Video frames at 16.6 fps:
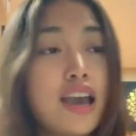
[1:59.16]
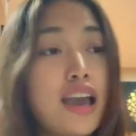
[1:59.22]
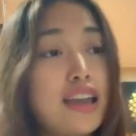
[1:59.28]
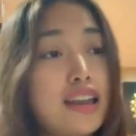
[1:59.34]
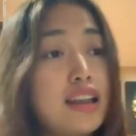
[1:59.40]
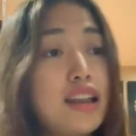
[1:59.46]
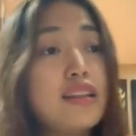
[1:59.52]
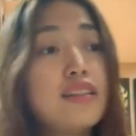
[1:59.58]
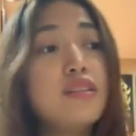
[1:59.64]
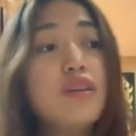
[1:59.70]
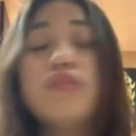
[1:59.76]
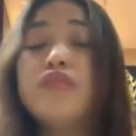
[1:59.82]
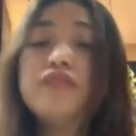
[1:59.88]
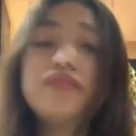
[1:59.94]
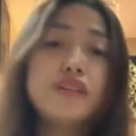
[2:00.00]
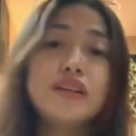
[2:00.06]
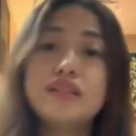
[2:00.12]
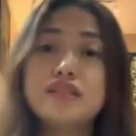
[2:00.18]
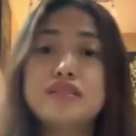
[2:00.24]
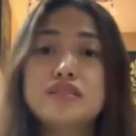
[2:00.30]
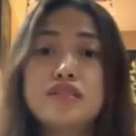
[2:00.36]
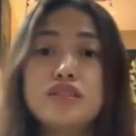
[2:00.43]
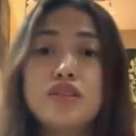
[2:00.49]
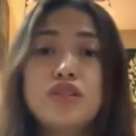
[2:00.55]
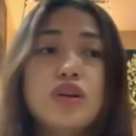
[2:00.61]
And no
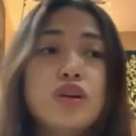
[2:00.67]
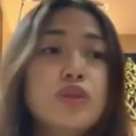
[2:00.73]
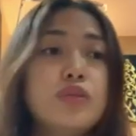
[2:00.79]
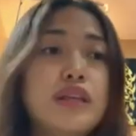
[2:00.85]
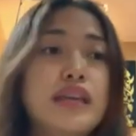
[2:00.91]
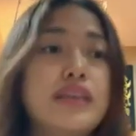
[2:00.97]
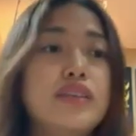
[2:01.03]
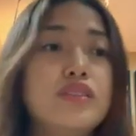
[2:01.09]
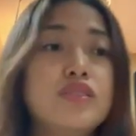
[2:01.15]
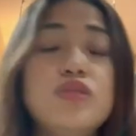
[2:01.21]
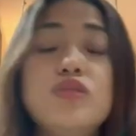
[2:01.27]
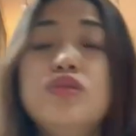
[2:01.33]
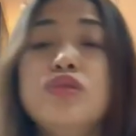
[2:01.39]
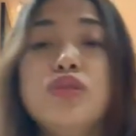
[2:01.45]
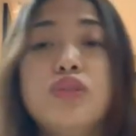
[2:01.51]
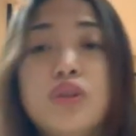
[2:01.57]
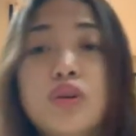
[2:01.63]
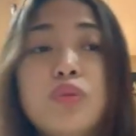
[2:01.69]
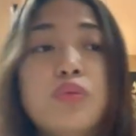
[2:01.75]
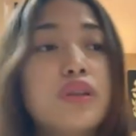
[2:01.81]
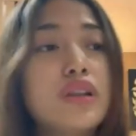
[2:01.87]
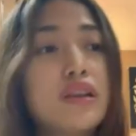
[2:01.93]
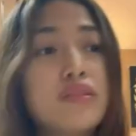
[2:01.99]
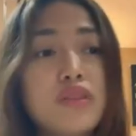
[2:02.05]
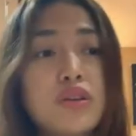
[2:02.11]
offense, you know, like, you do you,
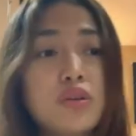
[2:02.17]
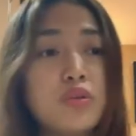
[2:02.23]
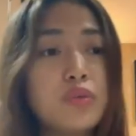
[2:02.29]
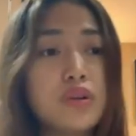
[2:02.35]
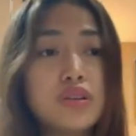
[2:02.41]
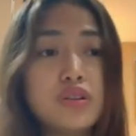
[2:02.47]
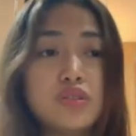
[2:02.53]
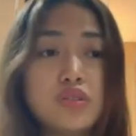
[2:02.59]
whatever you want to